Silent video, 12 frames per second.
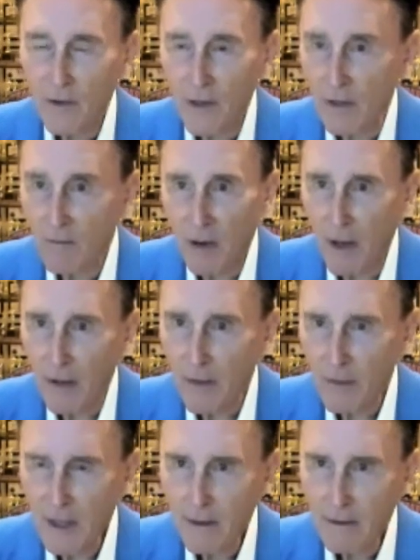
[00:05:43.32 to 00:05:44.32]
Didn't bother
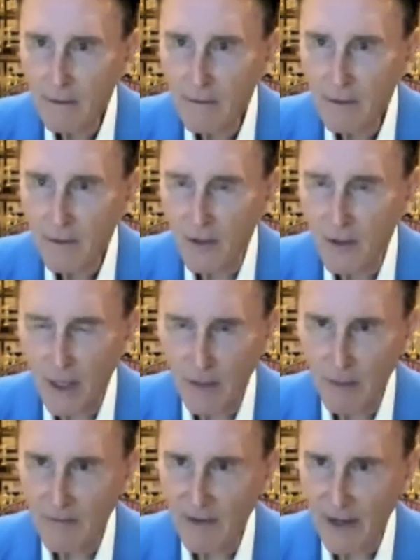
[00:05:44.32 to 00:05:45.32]
me. Take
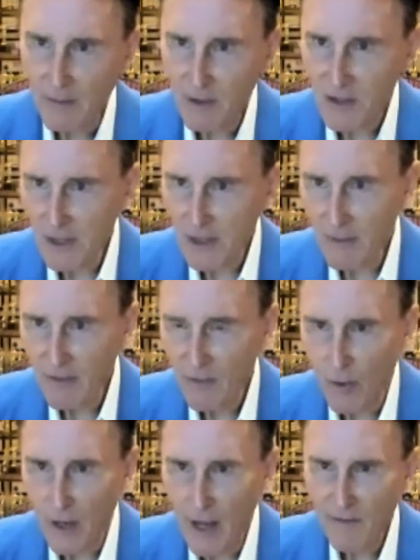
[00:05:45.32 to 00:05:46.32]
my vitamin C
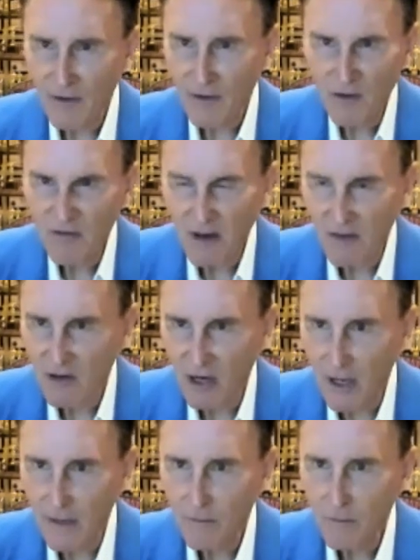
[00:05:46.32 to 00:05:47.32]
before and after. Never
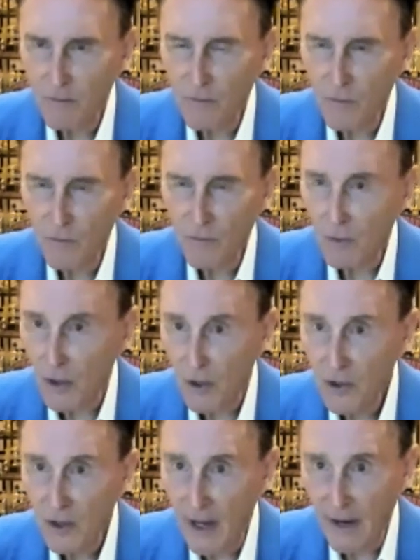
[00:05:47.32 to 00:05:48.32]
got
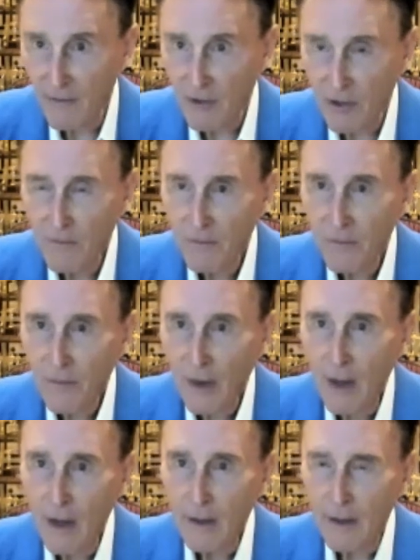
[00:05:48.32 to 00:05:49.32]
burned, ever.
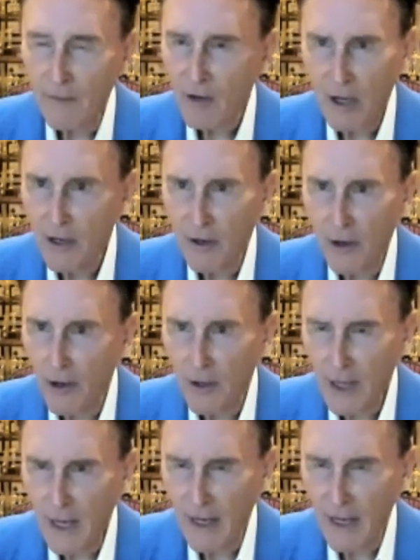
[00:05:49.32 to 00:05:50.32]
Never got a dark
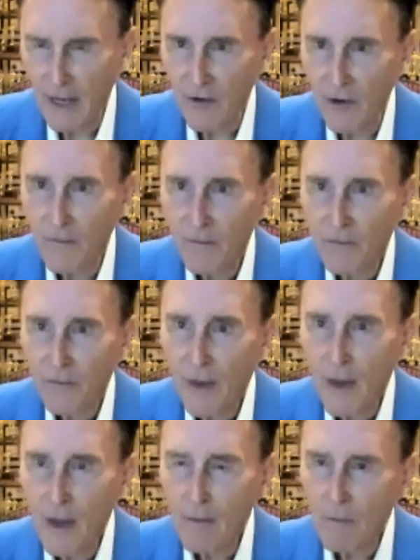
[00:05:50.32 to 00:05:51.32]
tan either.
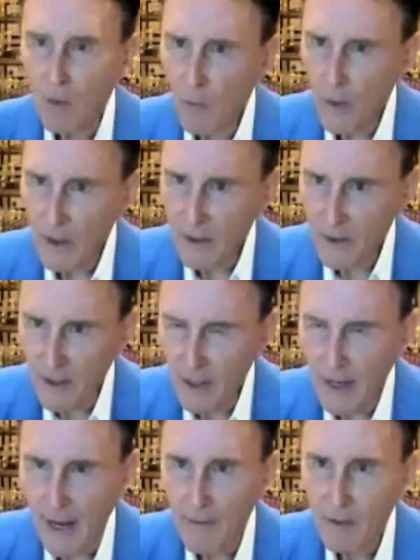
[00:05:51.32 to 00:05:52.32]
But what
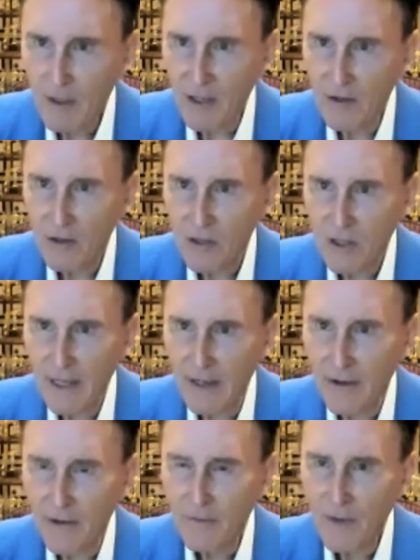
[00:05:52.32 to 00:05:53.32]
did happen years
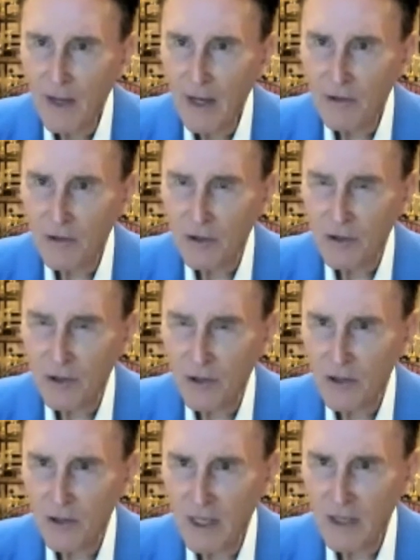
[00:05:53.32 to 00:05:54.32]
later is you
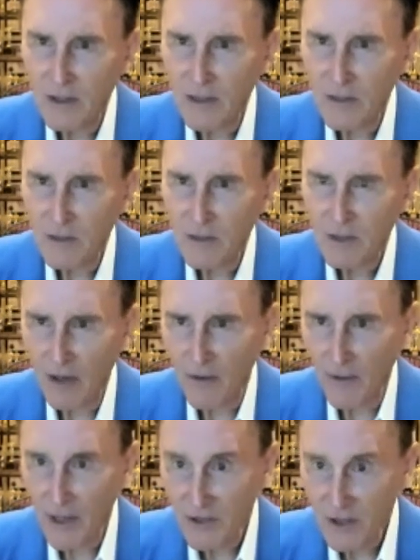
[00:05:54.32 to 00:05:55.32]
start seeing some
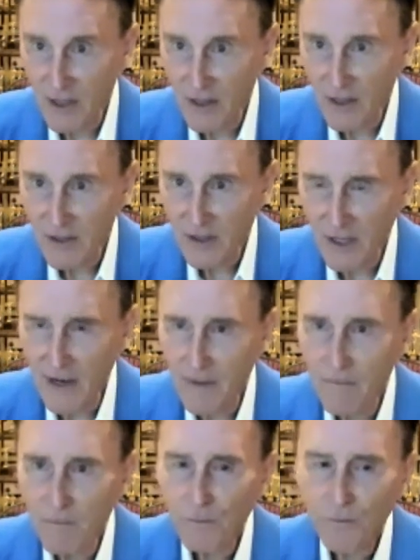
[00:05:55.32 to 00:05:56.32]
discoloration in the
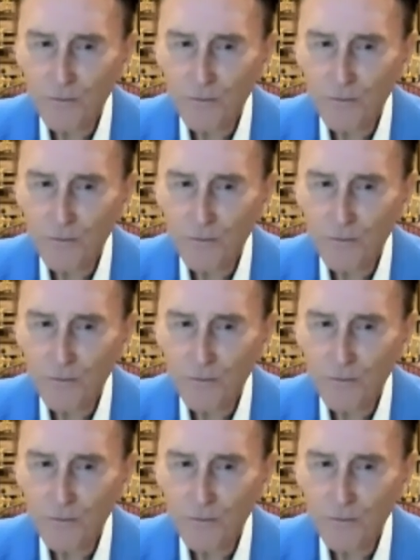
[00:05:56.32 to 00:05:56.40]
skin